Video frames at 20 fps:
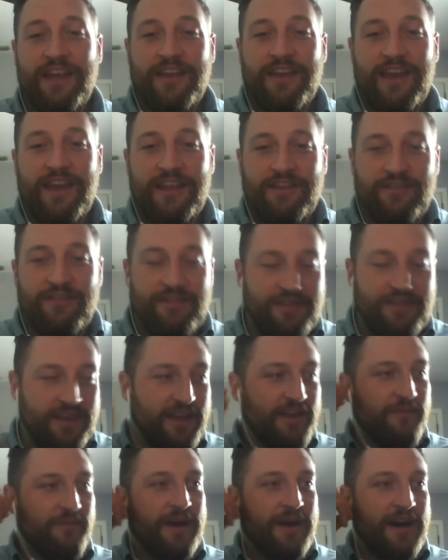you think
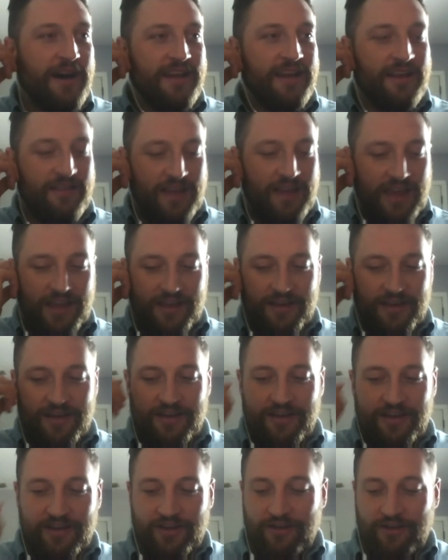about it, like
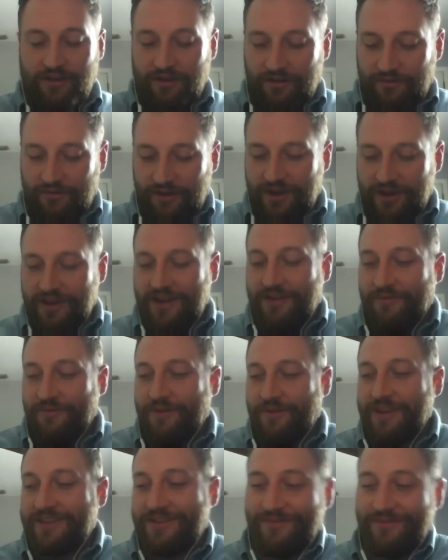
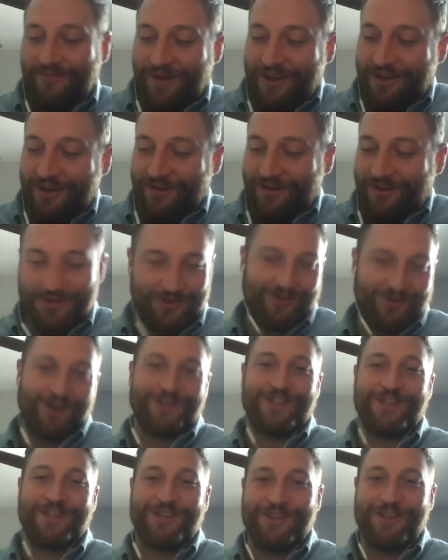what you're
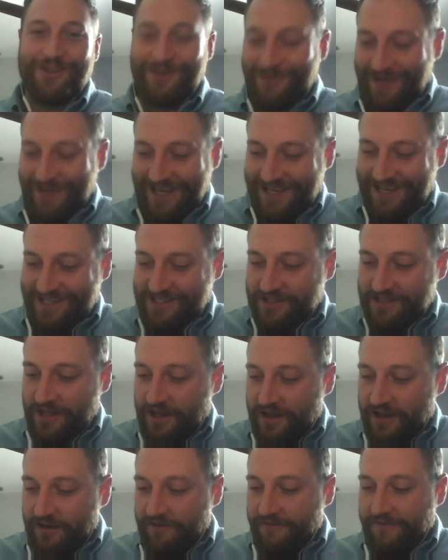instructed to do is
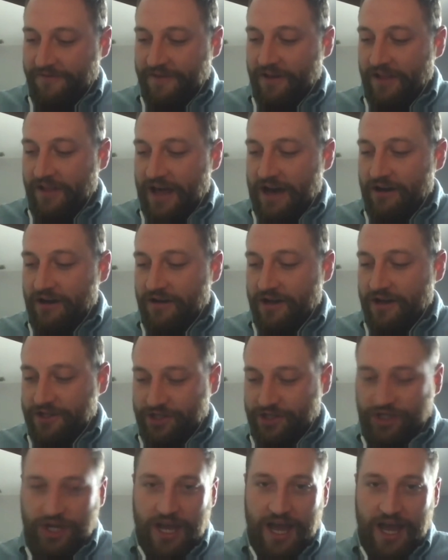fill out a
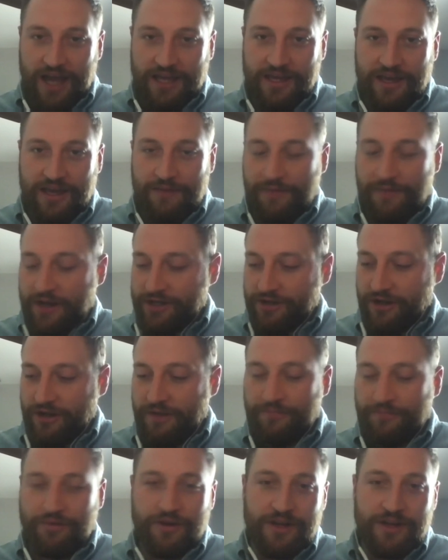check and make sure you
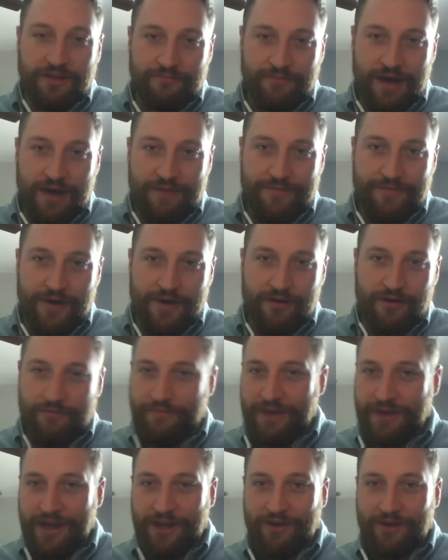put in a memo,
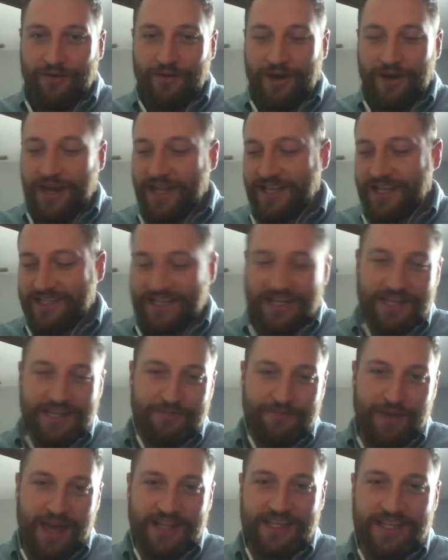Bitcoin, send it
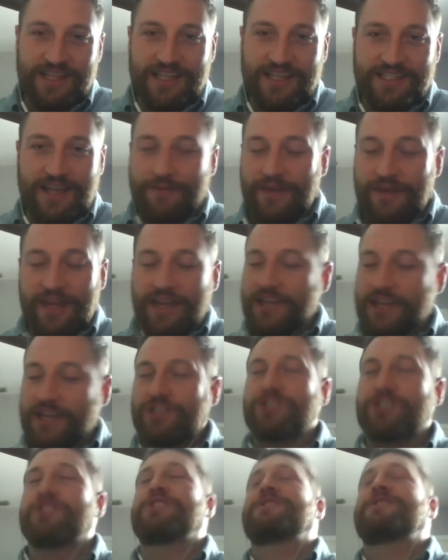back to this. I mean, it's
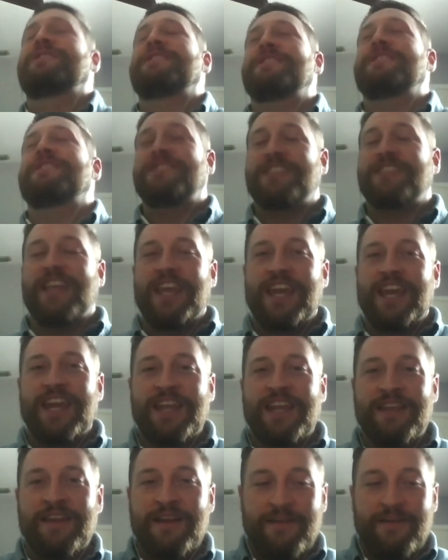just
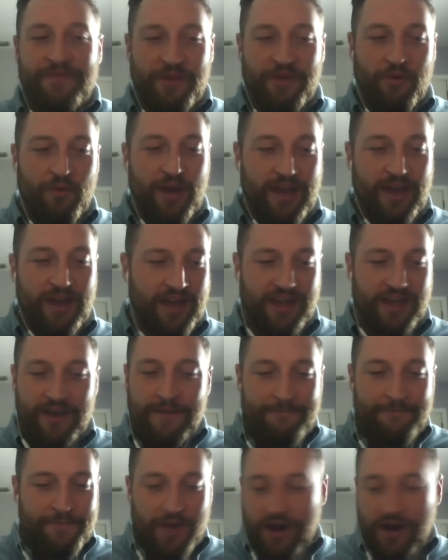insane the way, like,
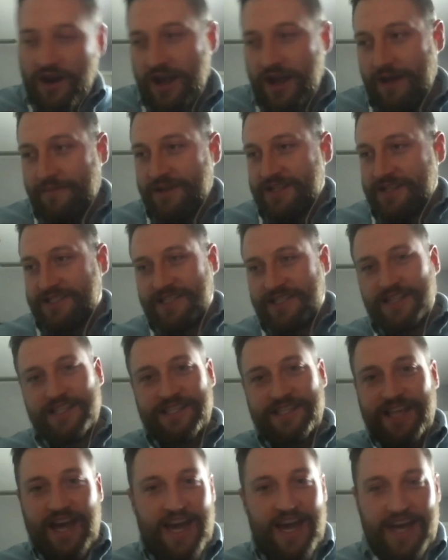all right, I'm going to send this
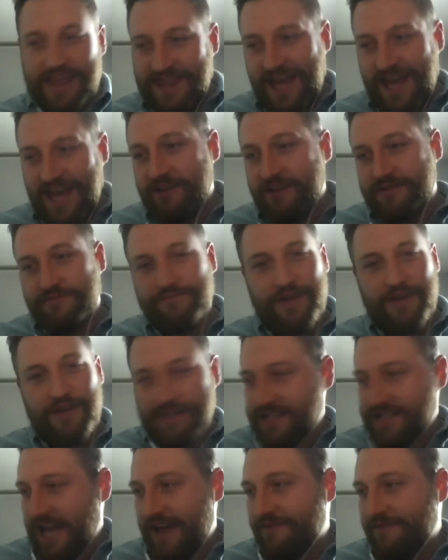guy
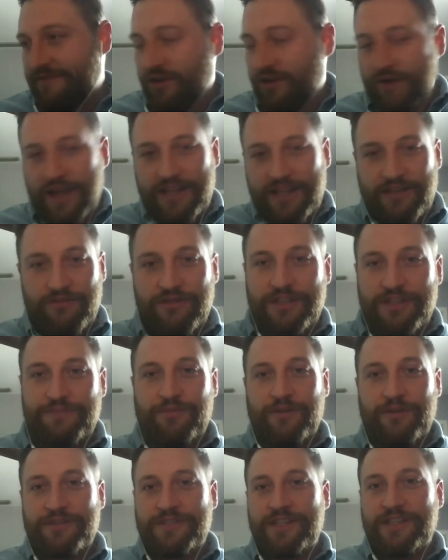$1,000. I have no idea who this
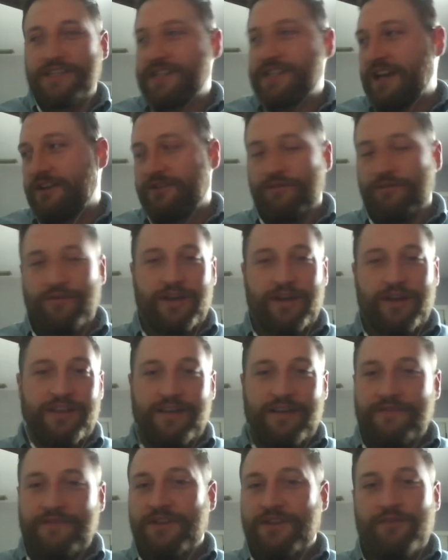person is. I don't know where he
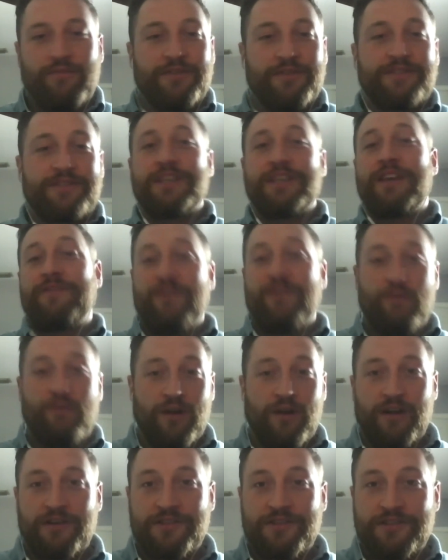lives. We'll see if it
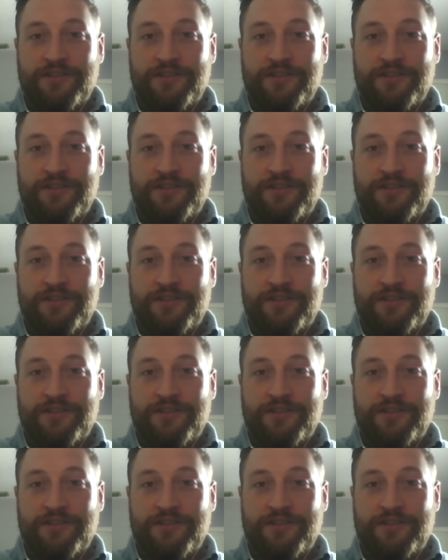works.